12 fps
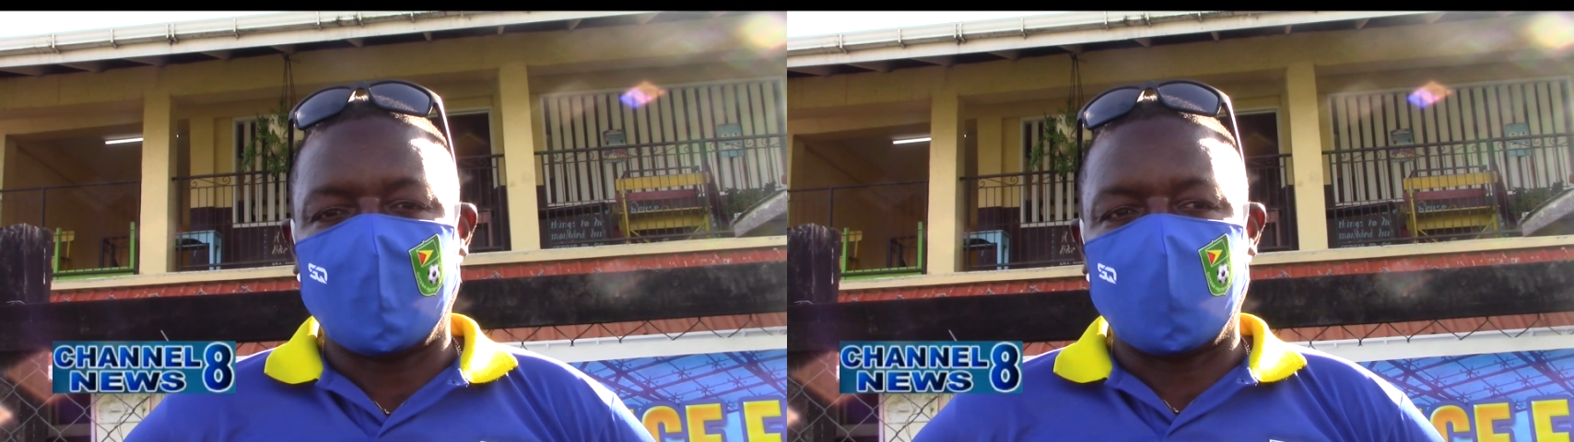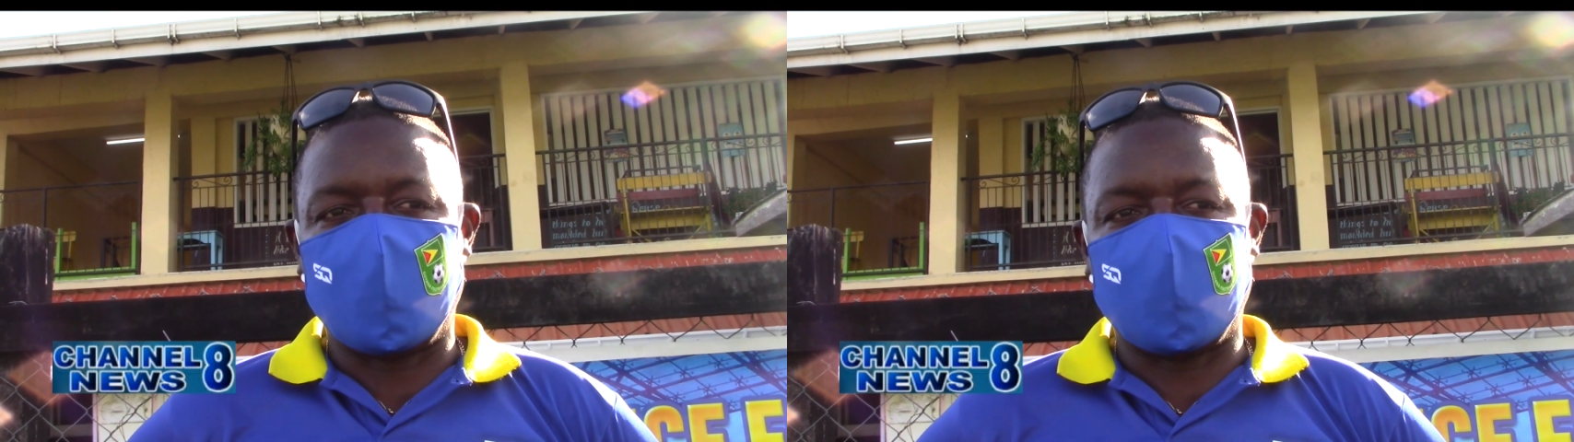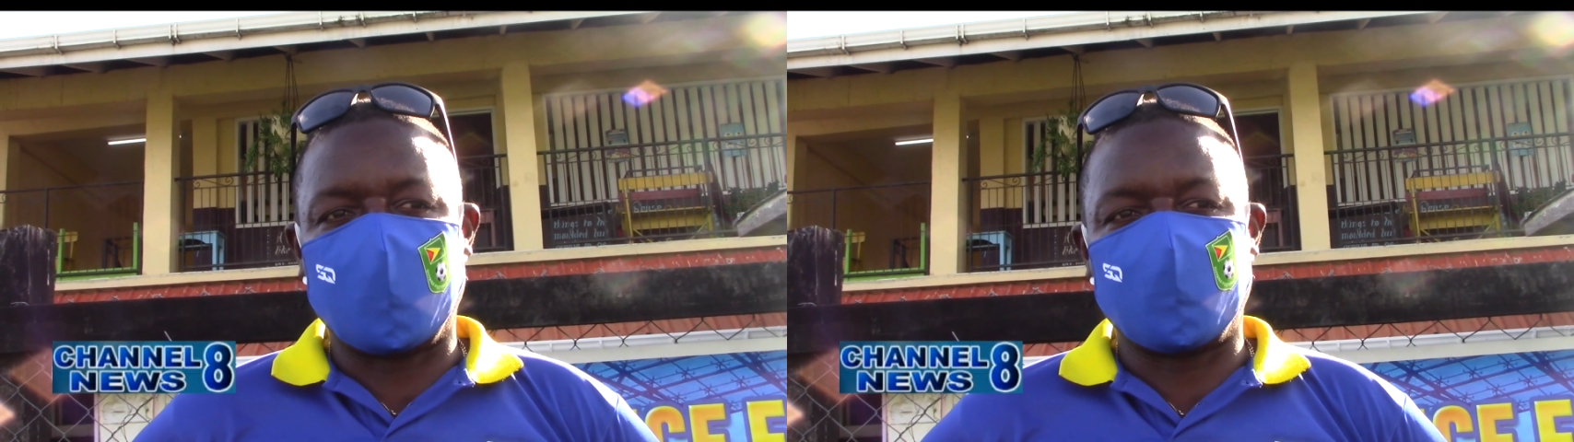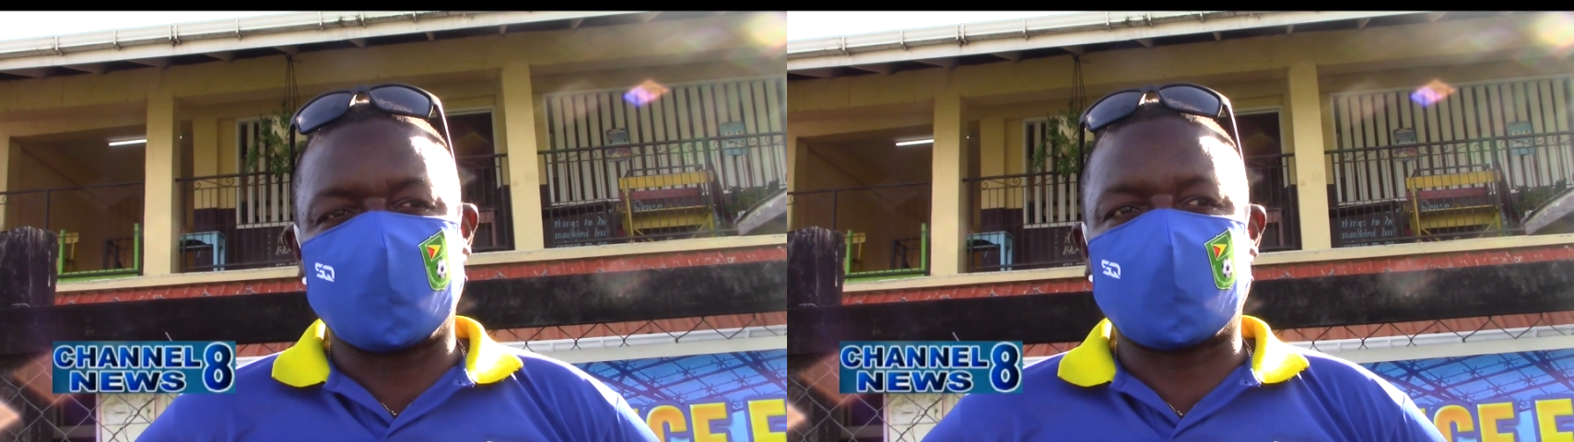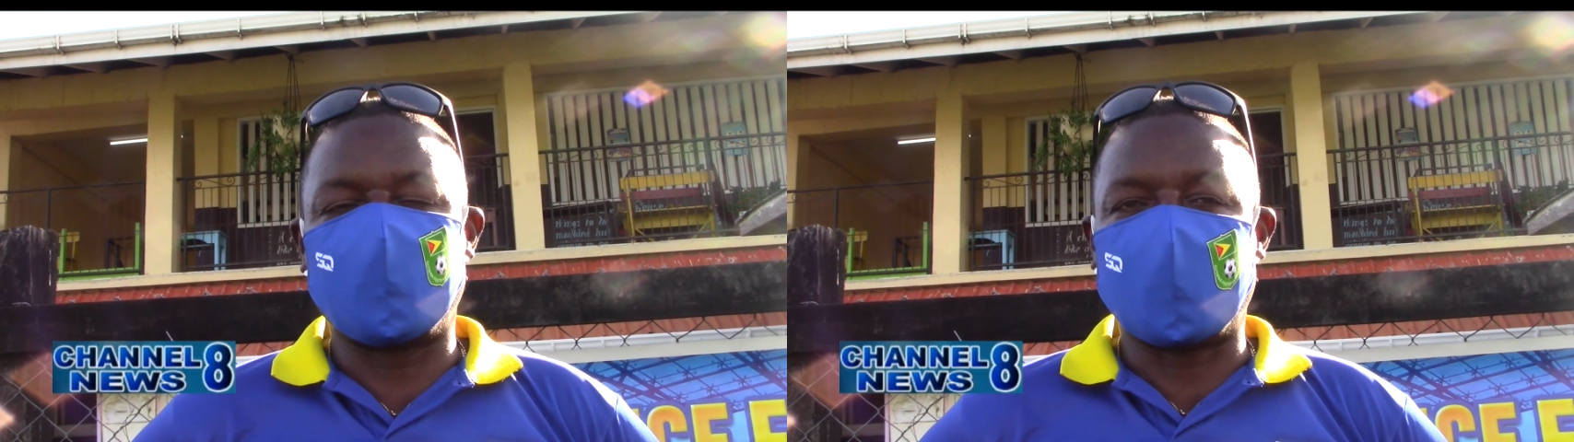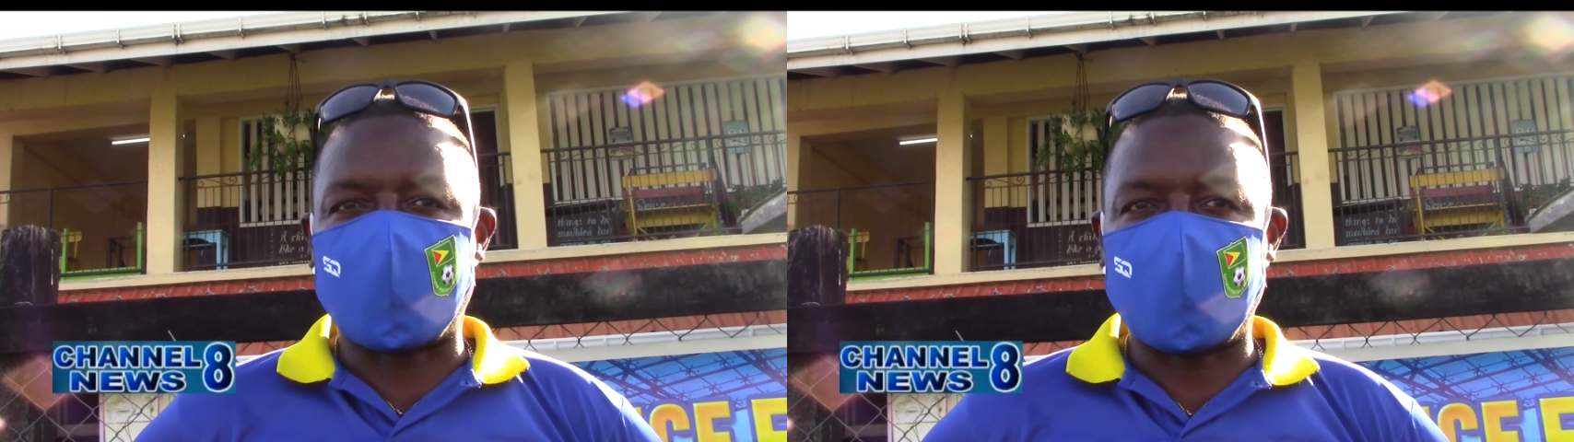that
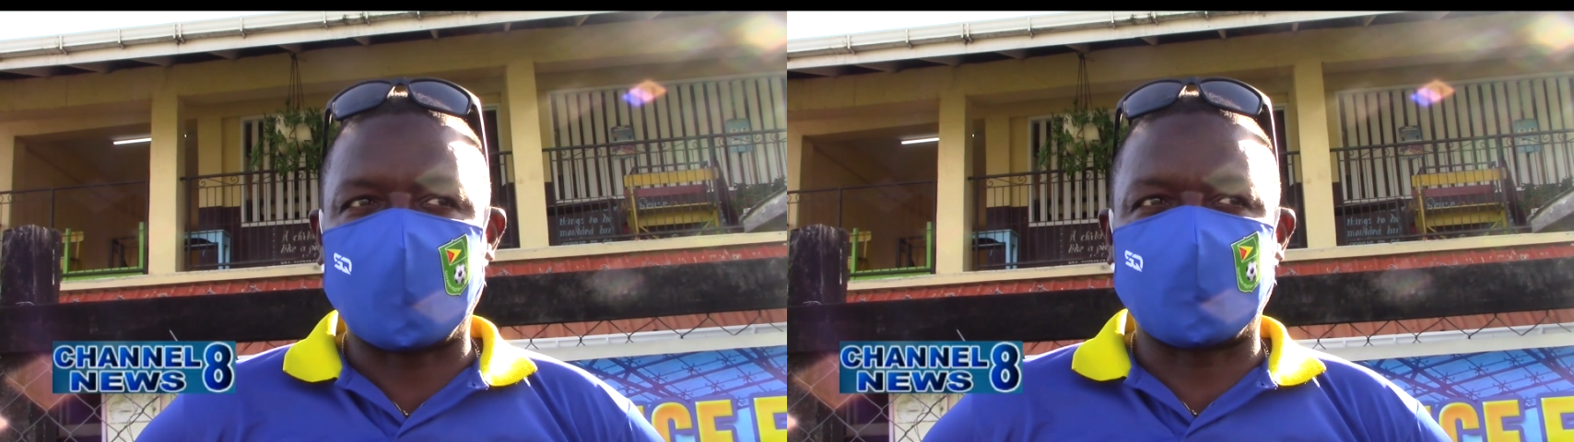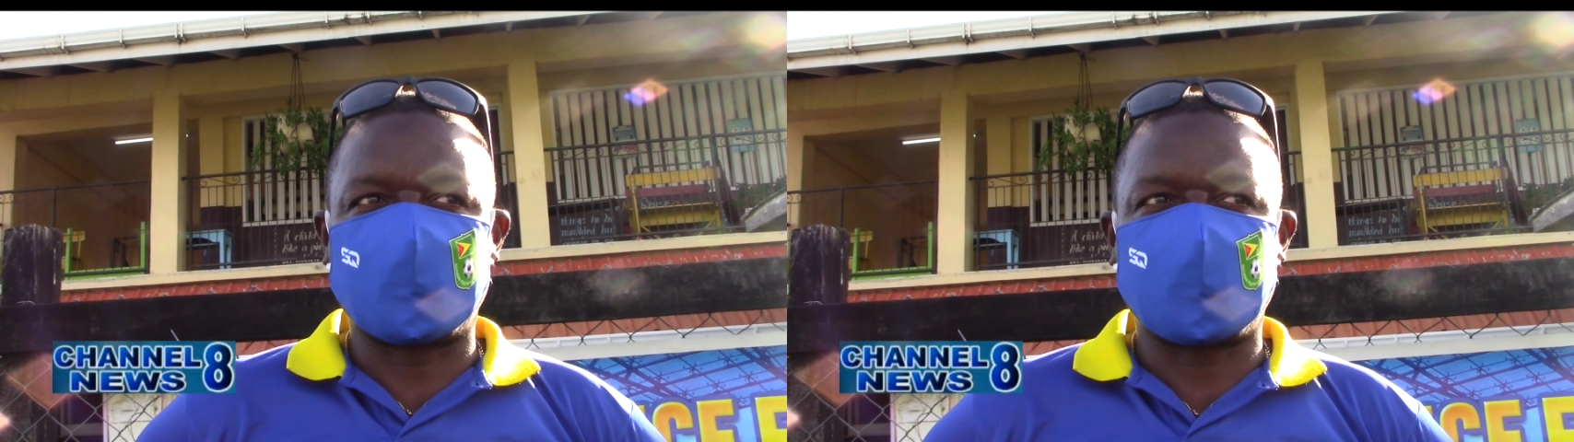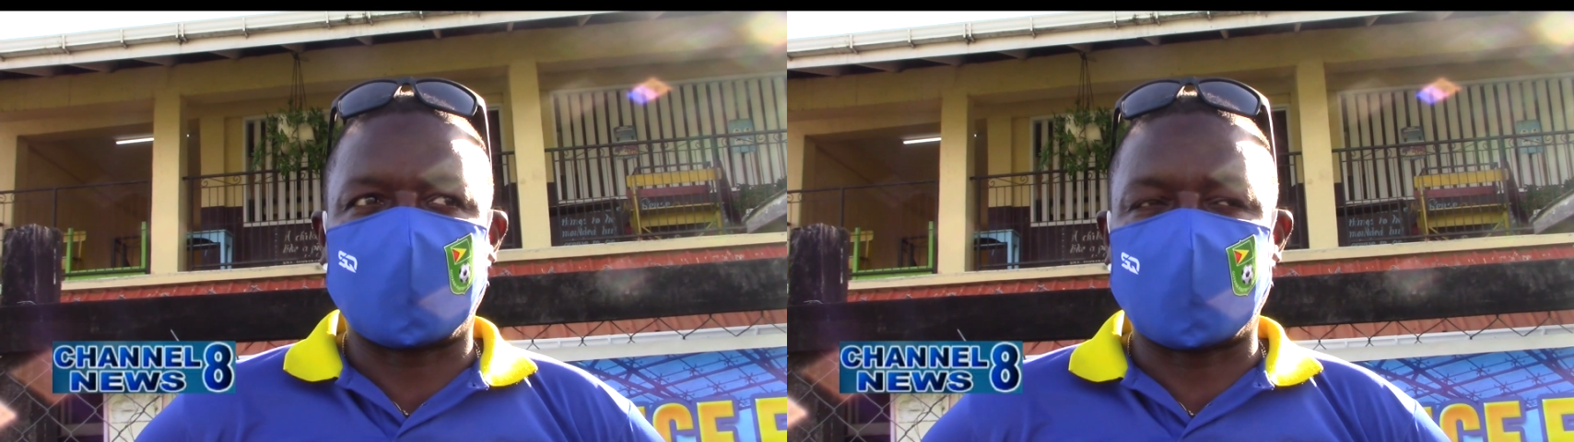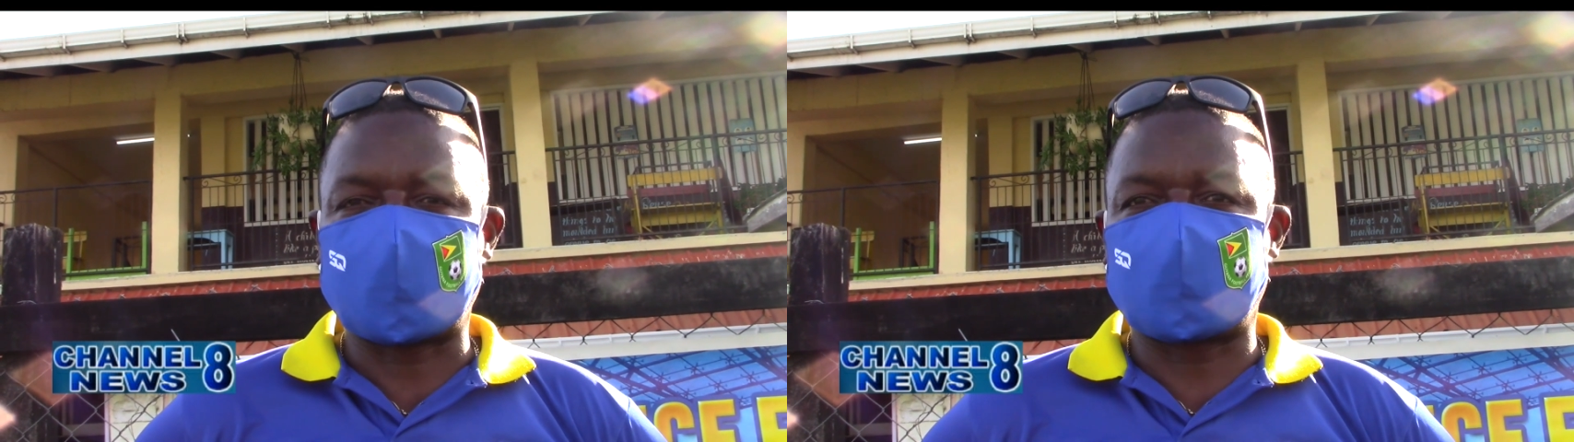we have at